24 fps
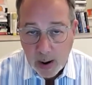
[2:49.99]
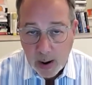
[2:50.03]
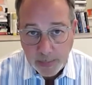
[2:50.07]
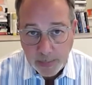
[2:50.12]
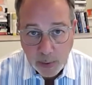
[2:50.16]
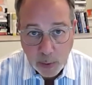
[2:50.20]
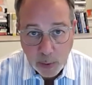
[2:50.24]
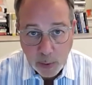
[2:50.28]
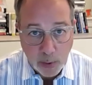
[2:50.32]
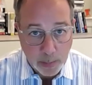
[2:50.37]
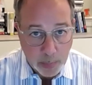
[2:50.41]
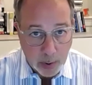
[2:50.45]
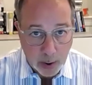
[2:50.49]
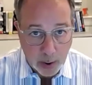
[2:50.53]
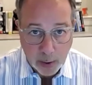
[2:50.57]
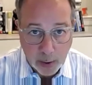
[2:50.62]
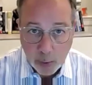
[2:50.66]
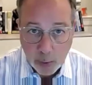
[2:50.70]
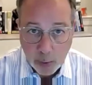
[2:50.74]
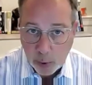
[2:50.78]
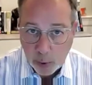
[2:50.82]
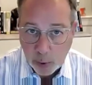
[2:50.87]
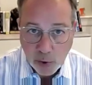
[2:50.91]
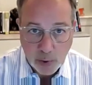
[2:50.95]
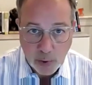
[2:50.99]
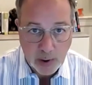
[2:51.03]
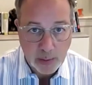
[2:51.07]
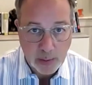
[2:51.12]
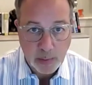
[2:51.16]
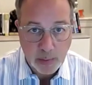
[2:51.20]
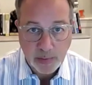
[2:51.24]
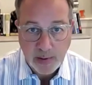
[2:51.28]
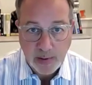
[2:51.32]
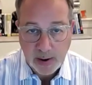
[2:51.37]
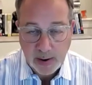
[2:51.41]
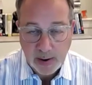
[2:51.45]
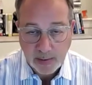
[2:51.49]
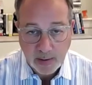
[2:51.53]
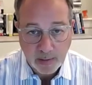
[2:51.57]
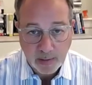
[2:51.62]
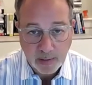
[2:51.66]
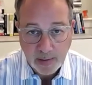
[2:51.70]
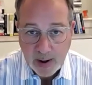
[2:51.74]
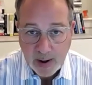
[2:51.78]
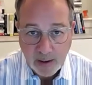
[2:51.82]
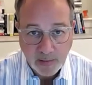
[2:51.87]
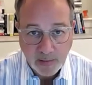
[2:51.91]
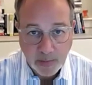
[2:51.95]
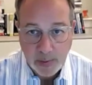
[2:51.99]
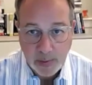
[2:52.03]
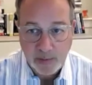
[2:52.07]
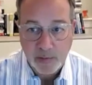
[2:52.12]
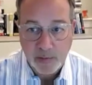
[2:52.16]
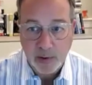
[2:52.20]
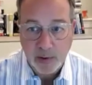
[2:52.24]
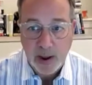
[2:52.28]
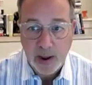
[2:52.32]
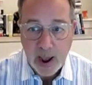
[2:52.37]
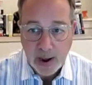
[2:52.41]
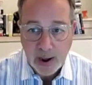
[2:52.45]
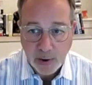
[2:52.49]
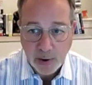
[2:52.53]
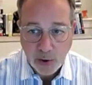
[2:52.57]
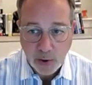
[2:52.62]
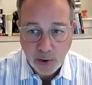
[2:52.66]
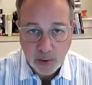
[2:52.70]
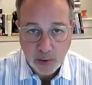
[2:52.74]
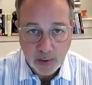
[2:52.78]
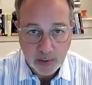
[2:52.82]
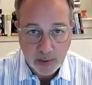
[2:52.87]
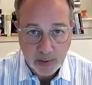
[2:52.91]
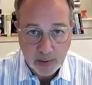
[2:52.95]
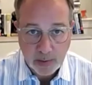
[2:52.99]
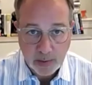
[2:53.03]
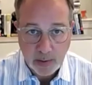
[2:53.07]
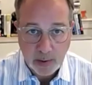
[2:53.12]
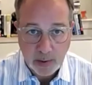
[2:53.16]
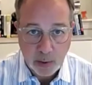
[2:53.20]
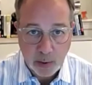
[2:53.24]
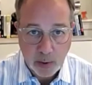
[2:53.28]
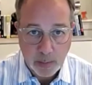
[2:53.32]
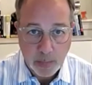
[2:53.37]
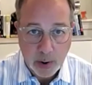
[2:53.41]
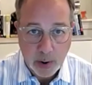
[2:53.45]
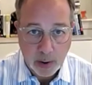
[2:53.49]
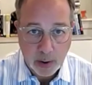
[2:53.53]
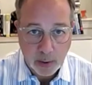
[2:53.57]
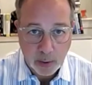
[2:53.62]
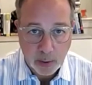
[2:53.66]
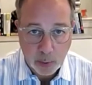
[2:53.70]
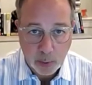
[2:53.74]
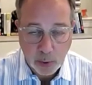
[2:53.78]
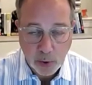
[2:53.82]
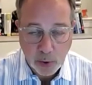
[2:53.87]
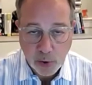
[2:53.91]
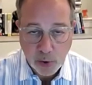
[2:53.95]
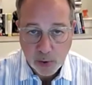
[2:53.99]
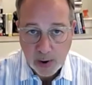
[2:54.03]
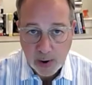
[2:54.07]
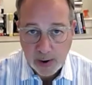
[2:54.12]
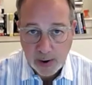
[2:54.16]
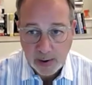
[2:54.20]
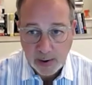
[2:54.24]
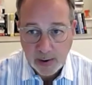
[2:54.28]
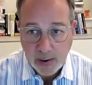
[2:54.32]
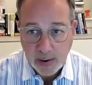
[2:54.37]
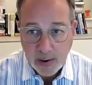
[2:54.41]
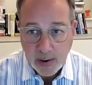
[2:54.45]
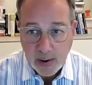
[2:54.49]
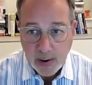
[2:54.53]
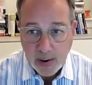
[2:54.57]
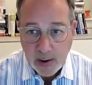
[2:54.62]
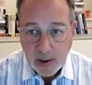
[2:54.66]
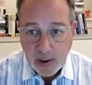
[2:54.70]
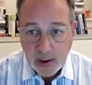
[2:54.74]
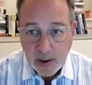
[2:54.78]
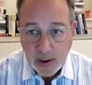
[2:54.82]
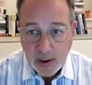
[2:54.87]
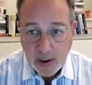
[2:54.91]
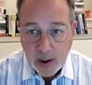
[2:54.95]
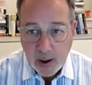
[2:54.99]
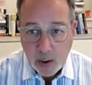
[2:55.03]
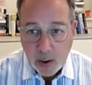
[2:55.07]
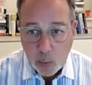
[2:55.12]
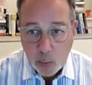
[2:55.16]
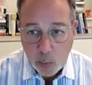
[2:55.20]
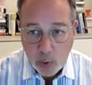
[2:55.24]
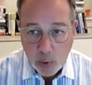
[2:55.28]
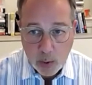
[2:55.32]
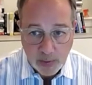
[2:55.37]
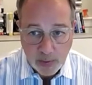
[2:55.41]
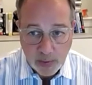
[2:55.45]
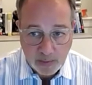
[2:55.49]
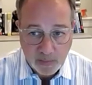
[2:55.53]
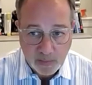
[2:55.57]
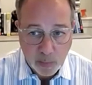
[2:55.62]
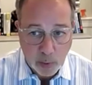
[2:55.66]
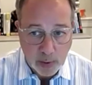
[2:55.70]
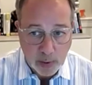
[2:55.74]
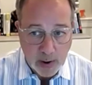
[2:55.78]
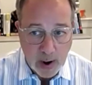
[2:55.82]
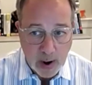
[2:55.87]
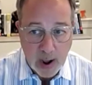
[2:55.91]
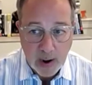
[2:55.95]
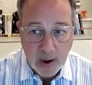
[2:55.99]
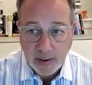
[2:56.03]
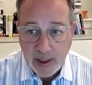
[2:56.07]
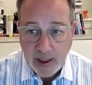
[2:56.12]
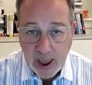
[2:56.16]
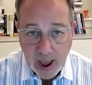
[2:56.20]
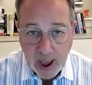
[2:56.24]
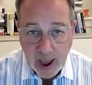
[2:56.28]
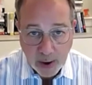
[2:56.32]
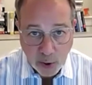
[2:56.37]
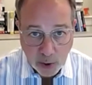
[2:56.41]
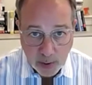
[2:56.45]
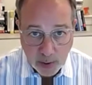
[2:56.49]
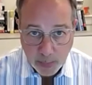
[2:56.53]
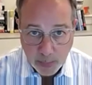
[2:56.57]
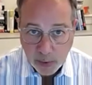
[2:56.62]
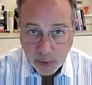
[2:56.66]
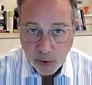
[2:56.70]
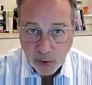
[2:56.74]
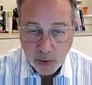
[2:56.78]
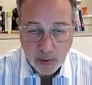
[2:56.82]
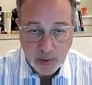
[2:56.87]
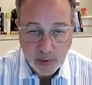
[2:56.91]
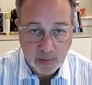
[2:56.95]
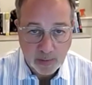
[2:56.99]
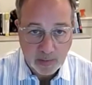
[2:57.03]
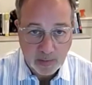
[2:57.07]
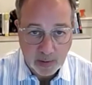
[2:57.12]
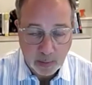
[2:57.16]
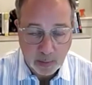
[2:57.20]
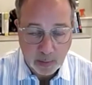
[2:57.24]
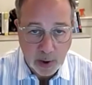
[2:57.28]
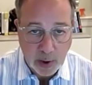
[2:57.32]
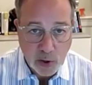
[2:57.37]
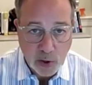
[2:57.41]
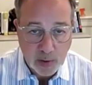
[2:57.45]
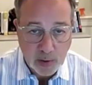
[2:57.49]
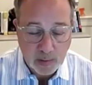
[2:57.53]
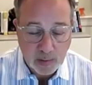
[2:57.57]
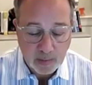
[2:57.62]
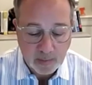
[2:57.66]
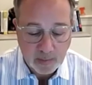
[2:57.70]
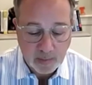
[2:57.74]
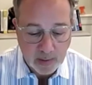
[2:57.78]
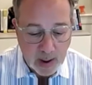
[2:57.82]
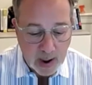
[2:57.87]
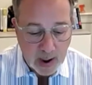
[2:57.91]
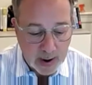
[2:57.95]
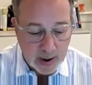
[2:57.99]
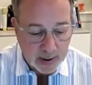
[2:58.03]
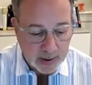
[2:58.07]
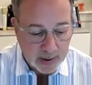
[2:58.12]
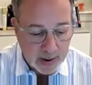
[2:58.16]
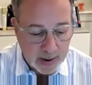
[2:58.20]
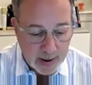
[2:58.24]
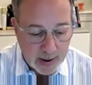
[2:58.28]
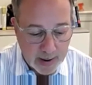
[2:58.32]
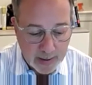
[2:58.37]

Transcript: you can barter or trade with data. It doesn't have to be for cash. You can barter or trade with it for non-cash commercial considerations like